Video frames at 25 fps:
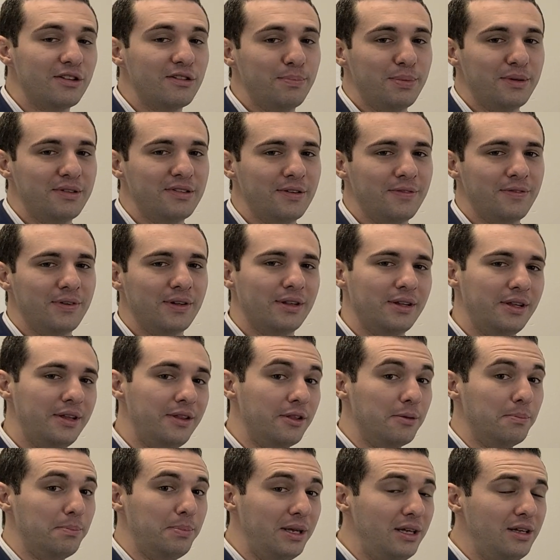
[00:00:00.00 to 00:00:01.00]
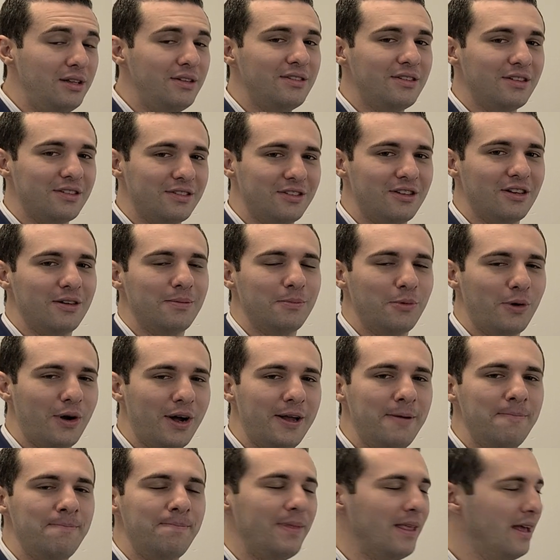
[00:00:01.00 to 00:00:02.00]
specifically the B system,
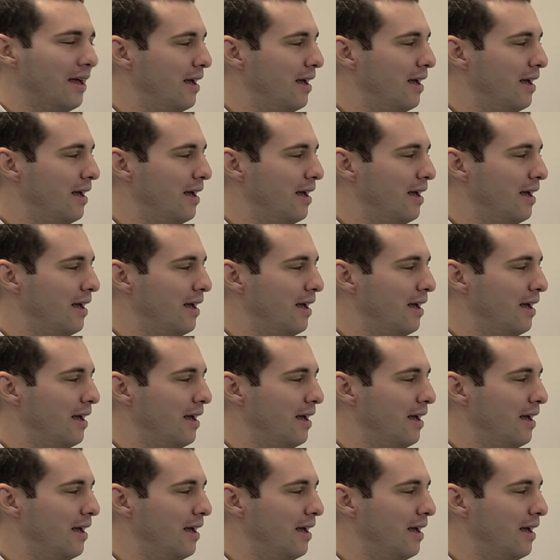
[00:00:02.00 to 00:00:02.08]
right?